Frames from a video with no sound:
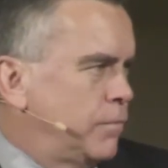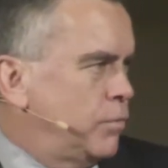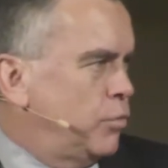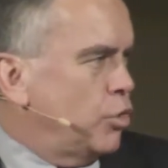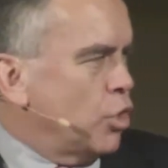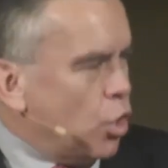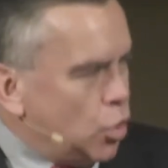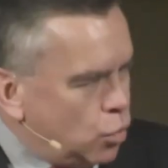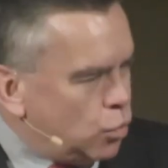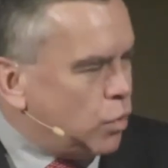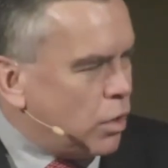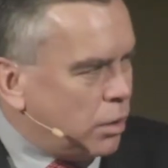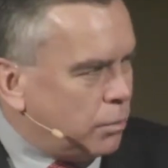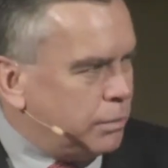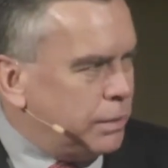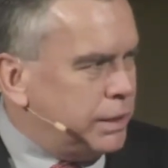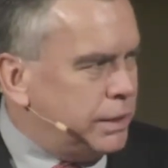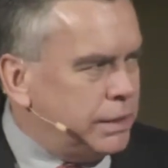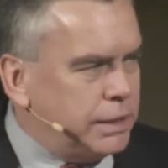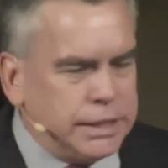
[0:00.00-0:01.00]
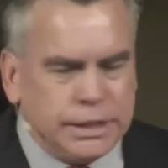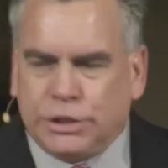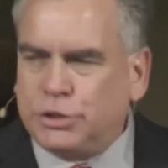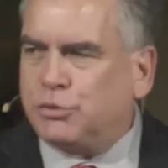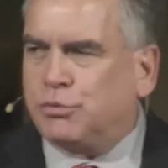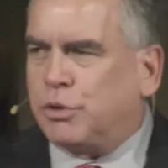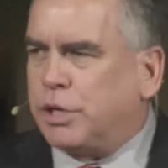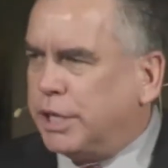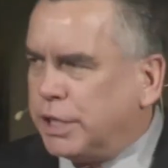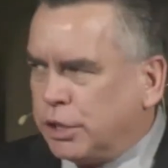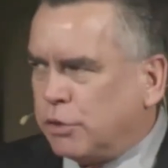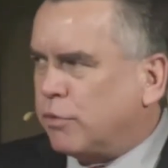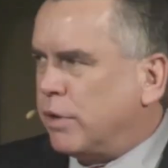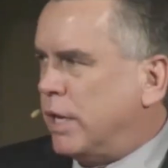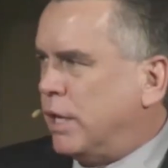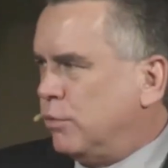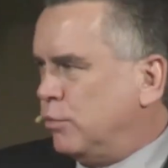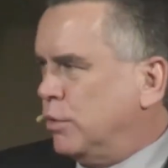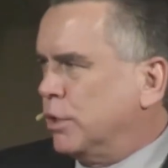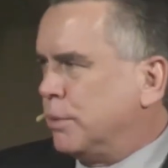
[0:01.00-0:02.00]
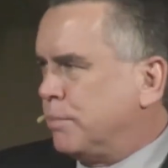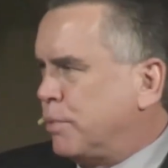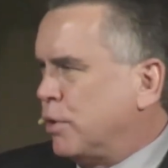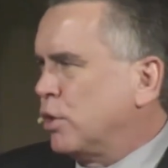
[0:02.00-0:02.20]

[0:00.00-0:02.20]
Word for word: No woman is running around with a